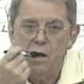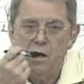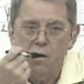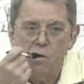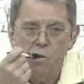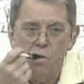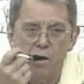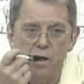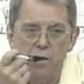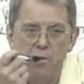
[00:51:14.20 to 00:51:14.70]

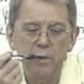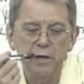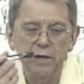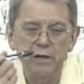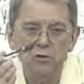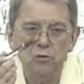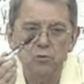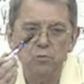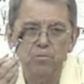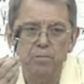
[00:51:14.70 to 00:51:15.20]
One of the
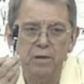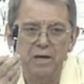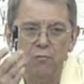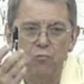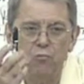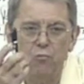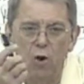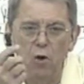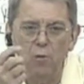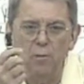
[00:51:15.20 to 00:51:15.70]
biggest
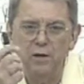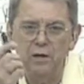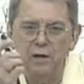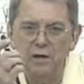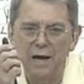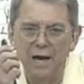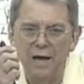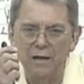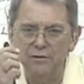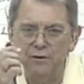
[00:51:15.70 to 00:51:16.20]
Roman
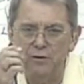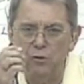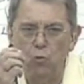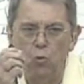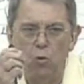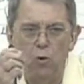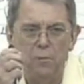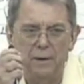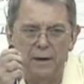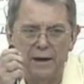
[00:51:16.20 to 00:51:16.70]
Catholic
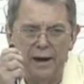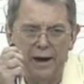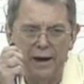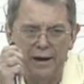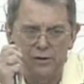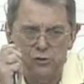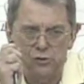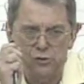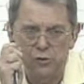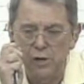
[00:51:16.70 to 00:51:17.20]

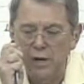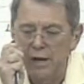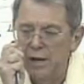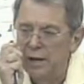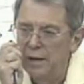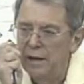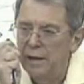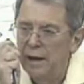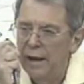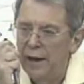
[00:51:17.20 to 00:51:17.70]
womanizers
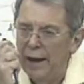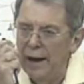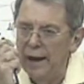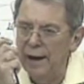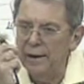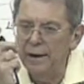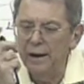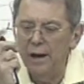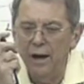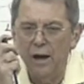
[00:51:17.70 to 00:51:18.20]

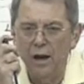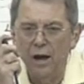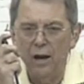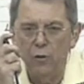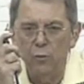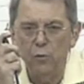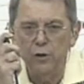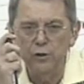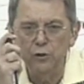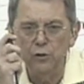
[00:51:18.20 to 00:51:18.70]
out in
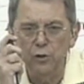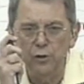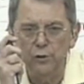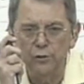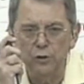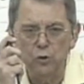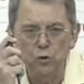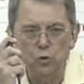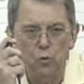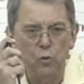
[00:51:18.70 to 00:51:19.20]
Hollywood
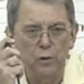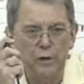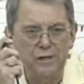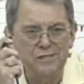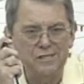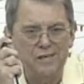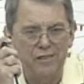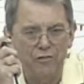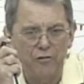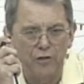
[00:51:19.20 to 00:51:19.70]
during the
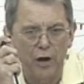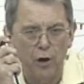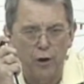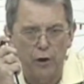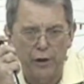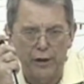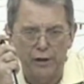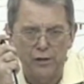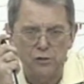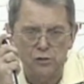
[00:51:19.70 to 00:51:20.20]
20s and
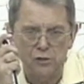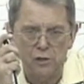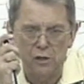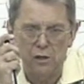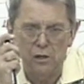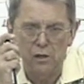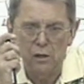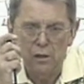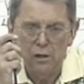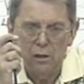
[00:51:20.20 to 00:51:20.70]
30s.
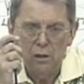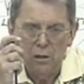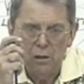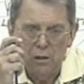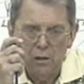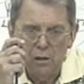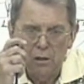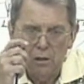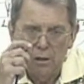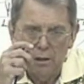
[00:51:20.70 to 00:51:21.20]

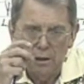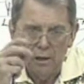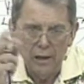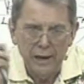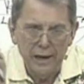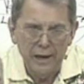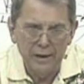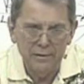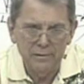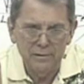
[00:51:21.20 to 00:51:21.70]

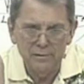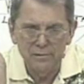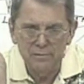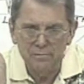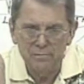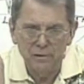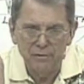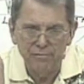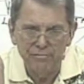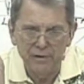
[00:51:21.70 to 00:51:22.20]
Had
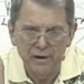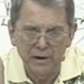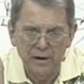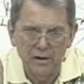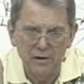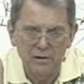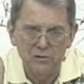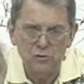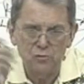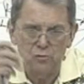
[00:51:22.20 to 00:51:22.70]

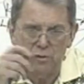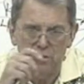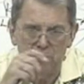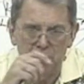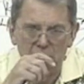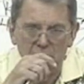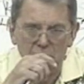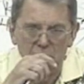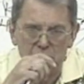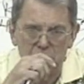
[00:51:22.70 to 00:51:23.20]
affairs
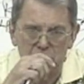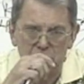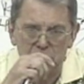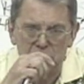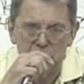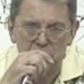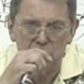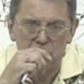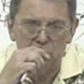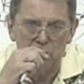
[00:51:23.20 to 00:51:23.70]
with
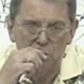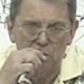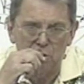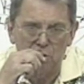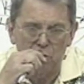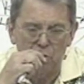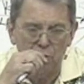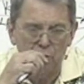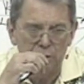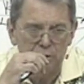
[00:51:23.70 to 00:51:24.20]
those, with
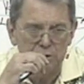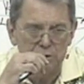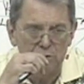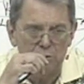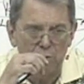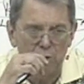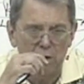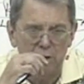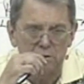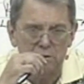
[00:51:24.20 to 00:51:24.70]
Gloria
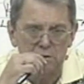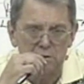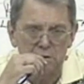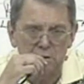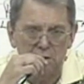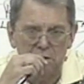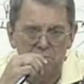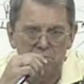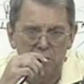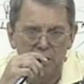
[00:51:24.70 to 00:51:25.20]

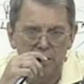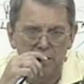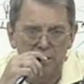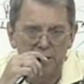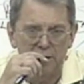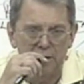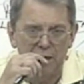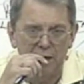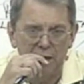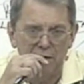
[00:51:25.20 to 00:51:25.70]
Swanson and
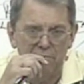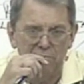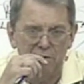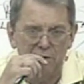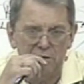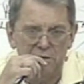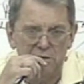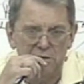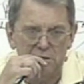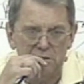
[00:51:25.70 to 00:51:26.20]
Marion
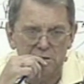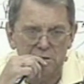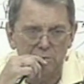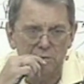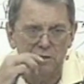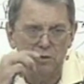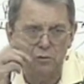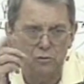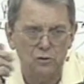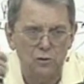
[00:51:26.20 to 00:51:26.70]
Davies and some
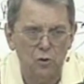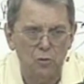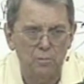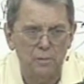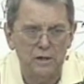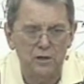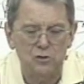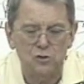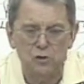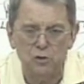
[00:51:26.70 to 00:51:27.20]
of those old
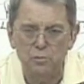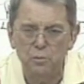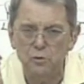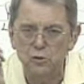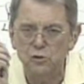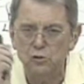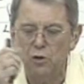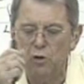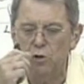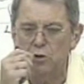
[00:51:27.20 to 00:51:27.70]
big
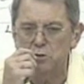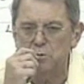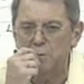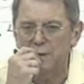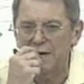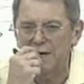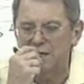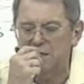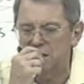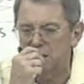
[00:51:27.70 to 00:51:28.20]
superstars
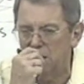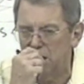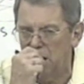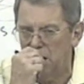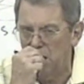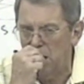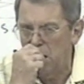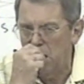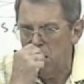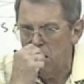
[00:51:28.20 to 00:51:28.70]
back then.